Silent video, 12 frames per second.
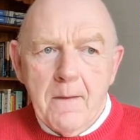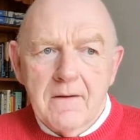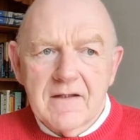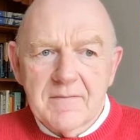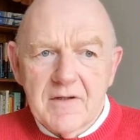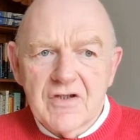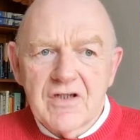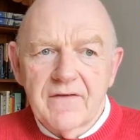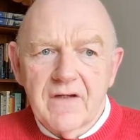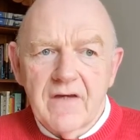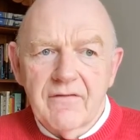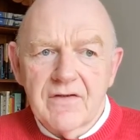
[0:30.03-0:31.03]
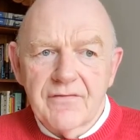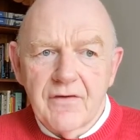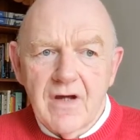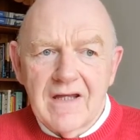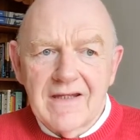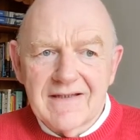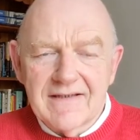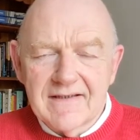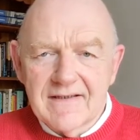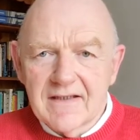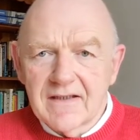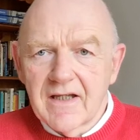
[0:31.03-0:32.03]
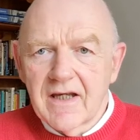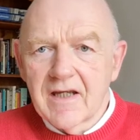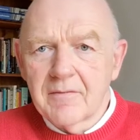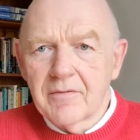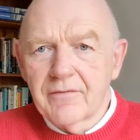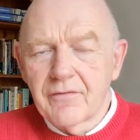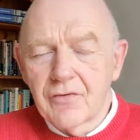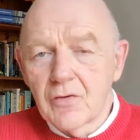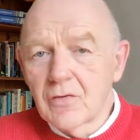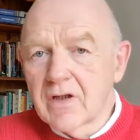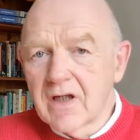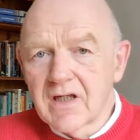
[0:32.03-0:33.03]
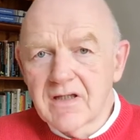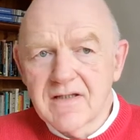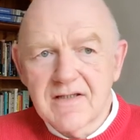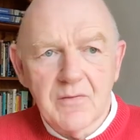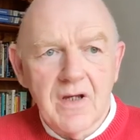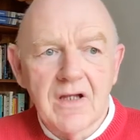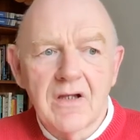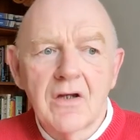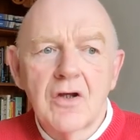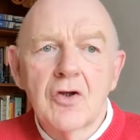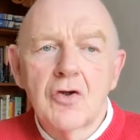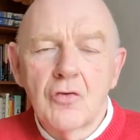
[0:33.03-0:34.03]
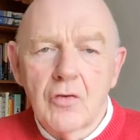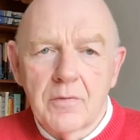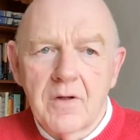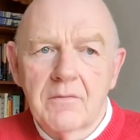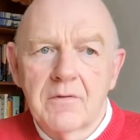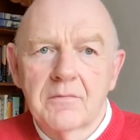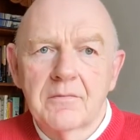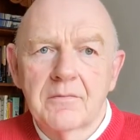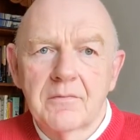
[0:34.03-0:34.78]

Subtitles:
especially if it's for an existing client, but for new clients as well, no problem.